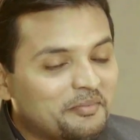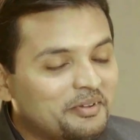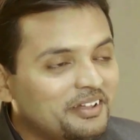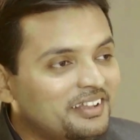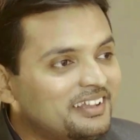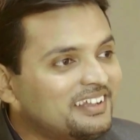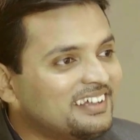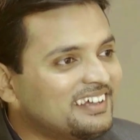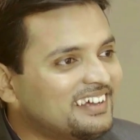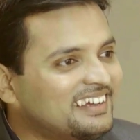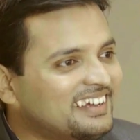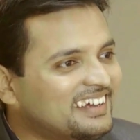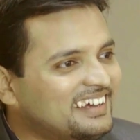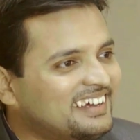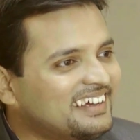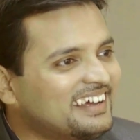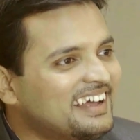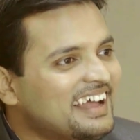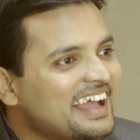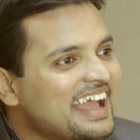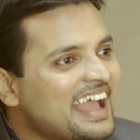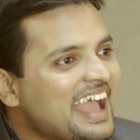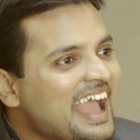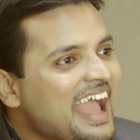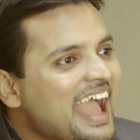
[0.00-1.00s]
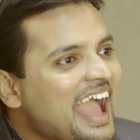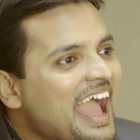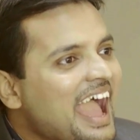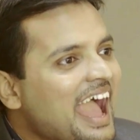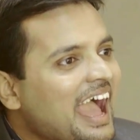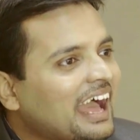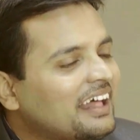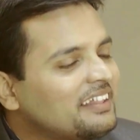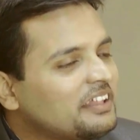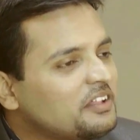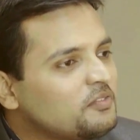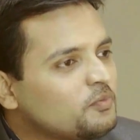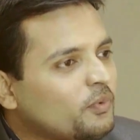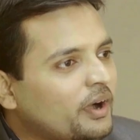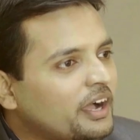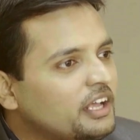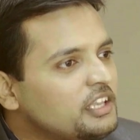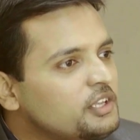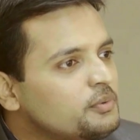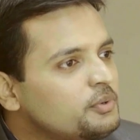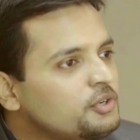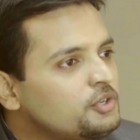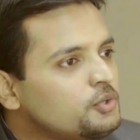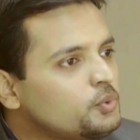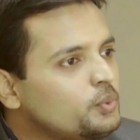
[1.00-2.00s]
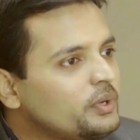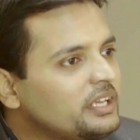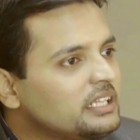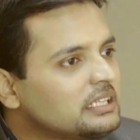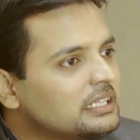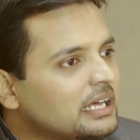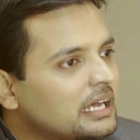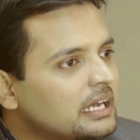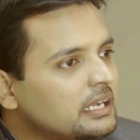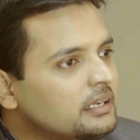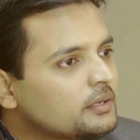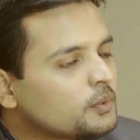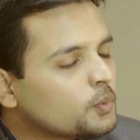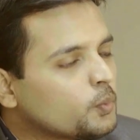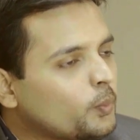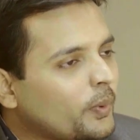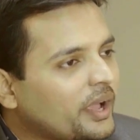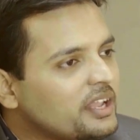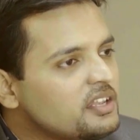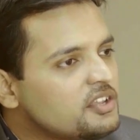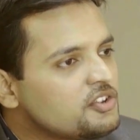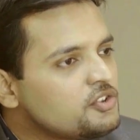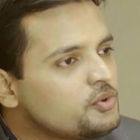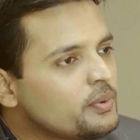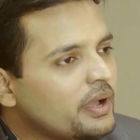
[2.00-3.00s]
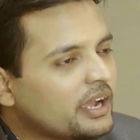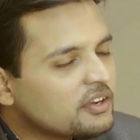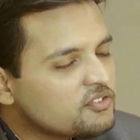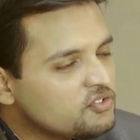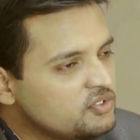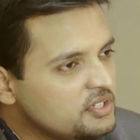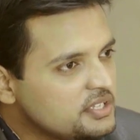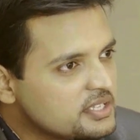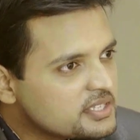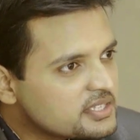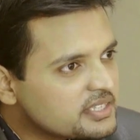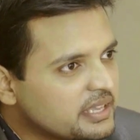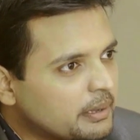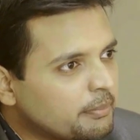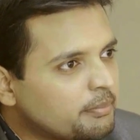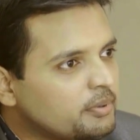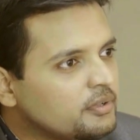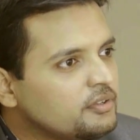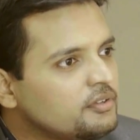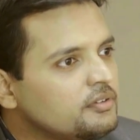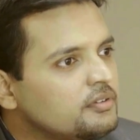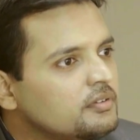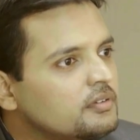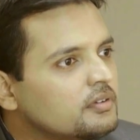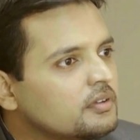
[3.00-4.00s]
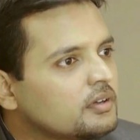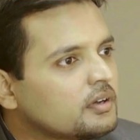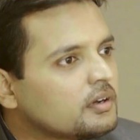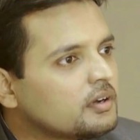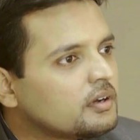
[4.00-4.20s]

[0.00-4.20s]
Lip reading: mean, And then while you were doing that, when did you actually step in